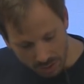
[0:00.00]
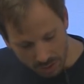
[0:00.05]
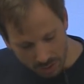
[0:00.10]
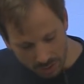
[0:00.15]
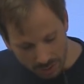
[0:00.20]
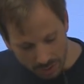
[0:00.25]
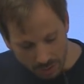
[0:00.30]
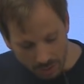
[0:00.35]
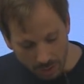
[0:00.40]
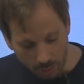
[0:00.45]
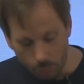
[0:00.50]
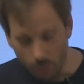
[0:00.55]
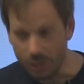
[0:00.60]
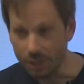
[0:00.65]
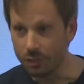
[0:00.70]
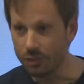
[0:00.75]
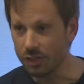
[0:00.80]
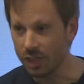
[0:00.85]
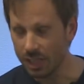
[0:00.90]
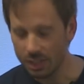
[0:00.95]
and, and when you
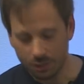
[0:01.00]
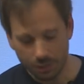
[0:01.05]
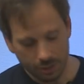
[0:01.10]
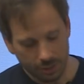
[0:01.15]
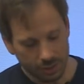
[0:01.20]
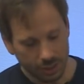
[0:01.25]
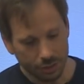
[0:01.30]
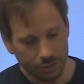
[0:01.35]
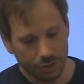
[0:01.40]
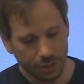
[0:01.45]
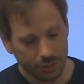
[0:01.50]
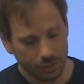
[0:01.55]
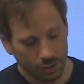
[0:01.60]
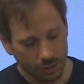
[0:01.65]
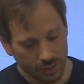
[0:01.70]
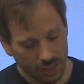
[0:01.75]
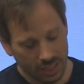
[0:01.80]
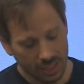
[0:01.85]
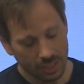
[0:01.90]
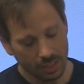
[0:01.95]
touch, touch it,
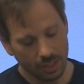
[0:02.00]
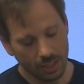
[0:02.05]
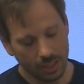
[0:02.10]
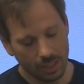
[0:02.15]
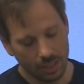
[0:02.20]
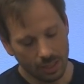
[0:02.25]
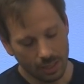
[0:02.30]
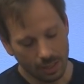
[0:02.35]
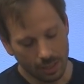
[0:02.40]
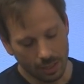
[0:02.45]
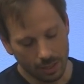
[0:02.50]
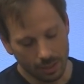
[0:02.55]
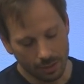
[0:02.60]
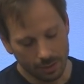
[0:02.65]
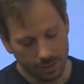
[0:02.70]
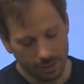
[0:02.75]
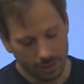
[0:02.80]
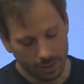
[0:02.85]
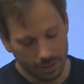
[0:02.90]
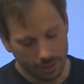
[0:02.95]
uh,
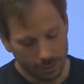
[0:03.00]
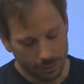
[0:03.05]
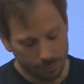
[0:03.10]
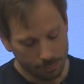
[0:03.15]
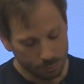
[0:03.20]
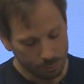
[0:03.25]
the,